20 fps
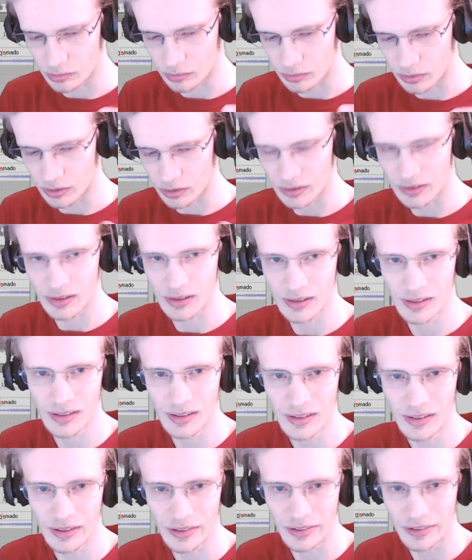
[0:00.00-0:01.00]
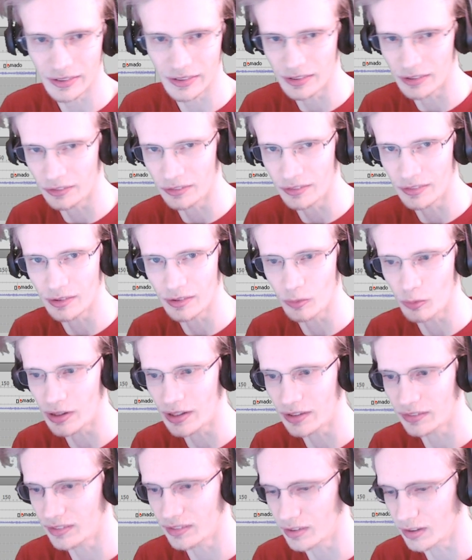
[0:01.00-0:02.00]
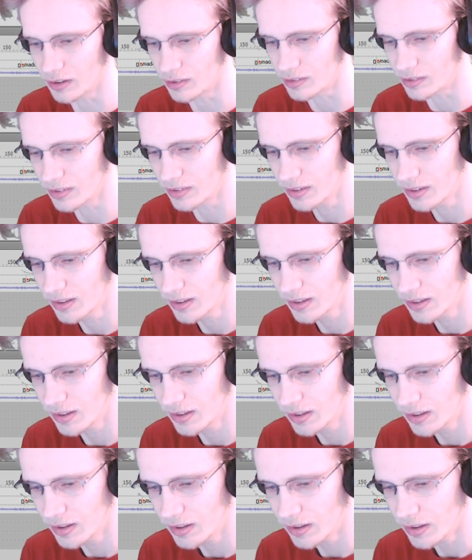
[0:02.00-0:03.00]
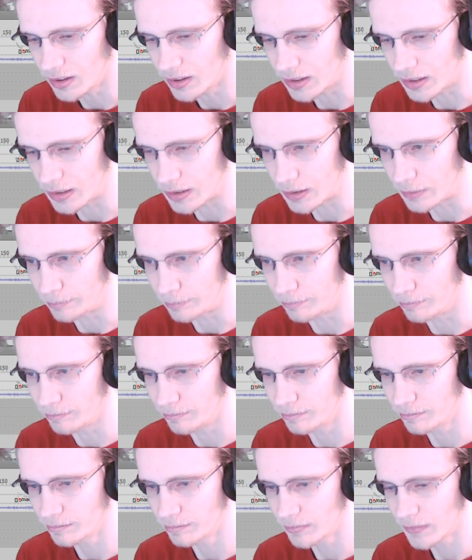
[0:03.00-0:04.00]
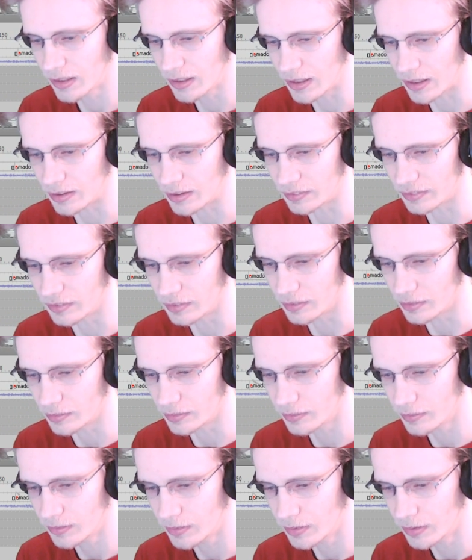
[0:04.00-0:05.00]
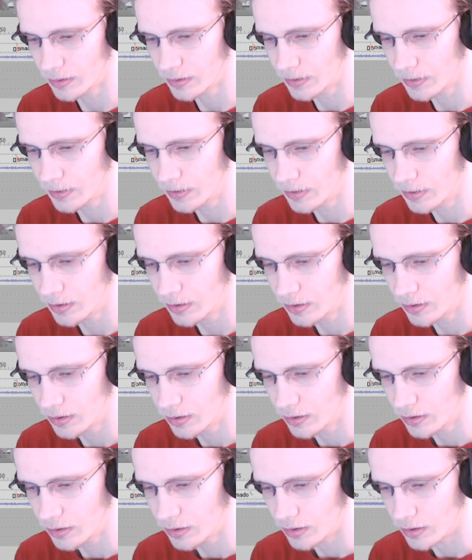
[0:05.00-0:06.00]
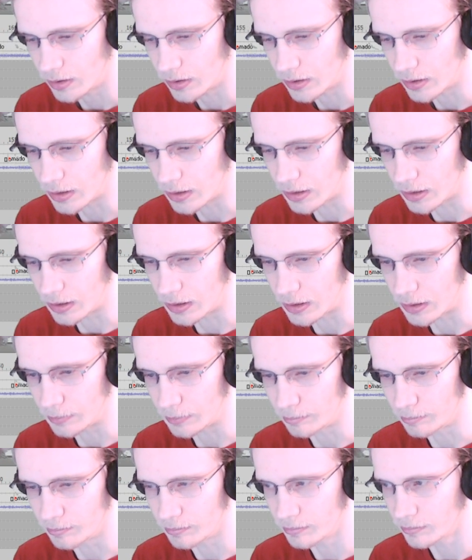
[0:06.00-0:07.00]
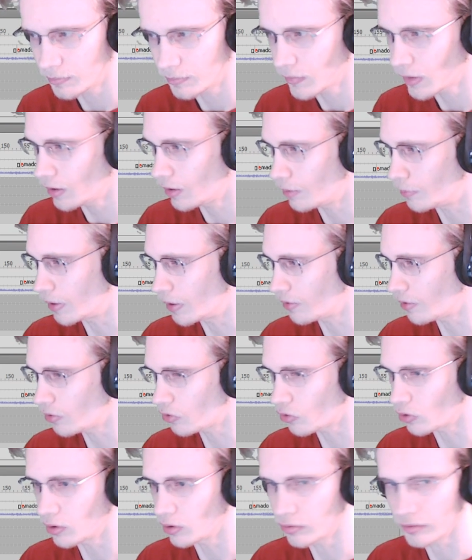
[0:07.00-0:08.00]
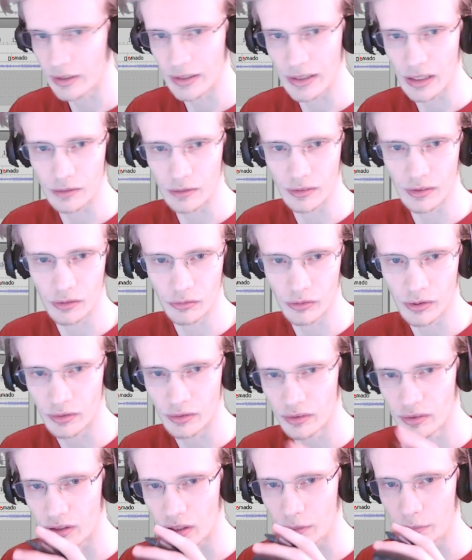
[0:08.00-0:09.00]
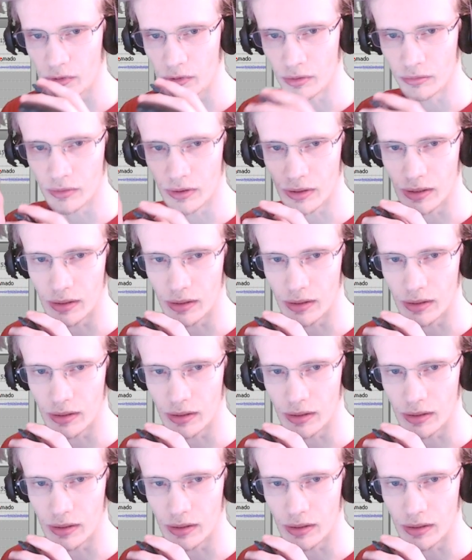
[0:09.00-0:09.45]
look, here's another walk cycle. Kind of deal. But it is good for like having different types of